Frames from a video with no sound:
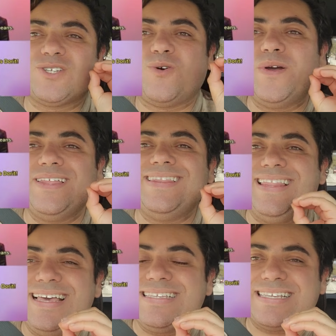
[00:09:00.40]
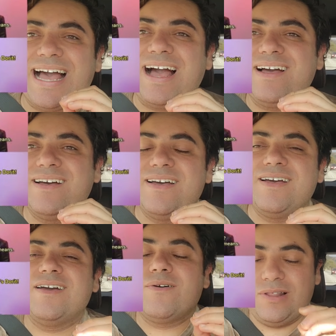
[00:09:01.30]
Queen Lisa,
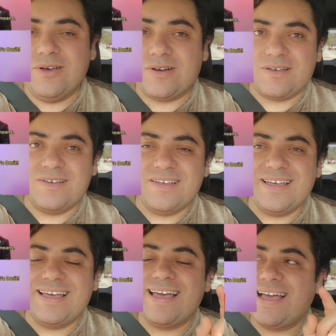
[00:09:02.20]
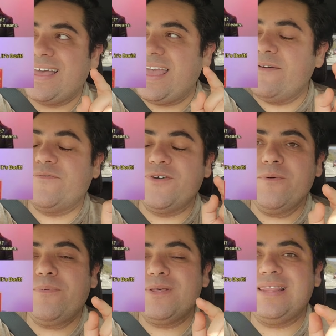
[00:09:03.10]
look, if
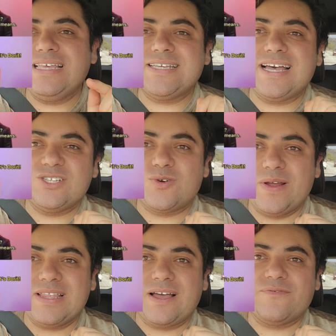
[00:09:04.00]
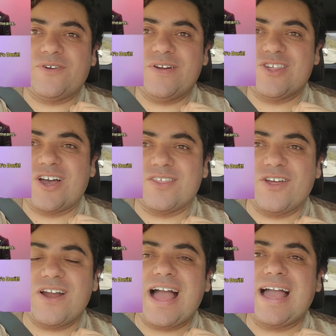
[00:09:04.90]
you put Lisa and Dorit after each
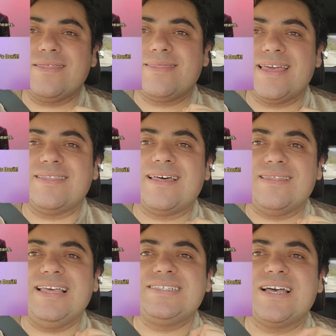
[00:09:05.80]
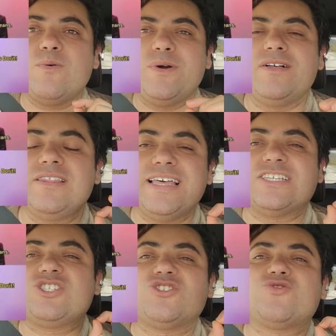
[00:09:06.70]
other, I think that Lisa will
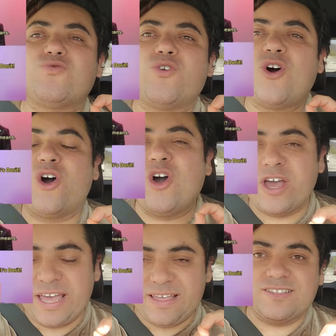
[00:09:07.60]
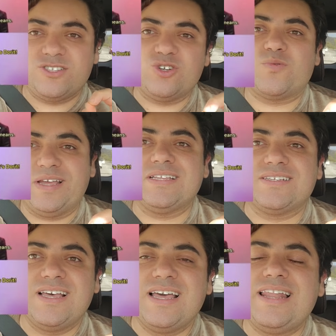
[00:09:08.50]
destroy
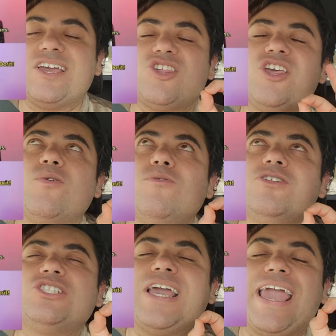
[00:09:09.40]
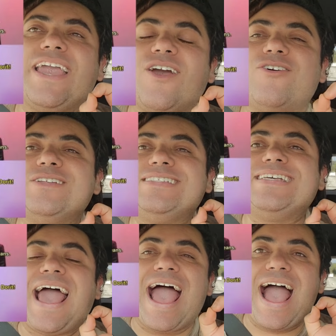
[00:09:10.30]
Dorit. Like she will take her
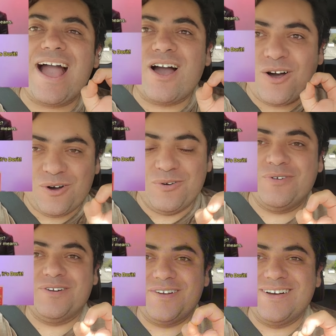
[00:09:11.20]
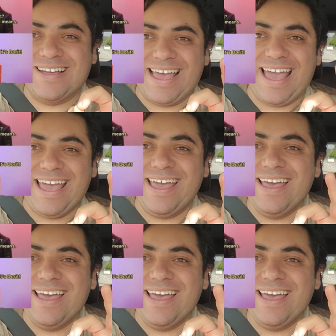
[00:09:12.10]
down okay?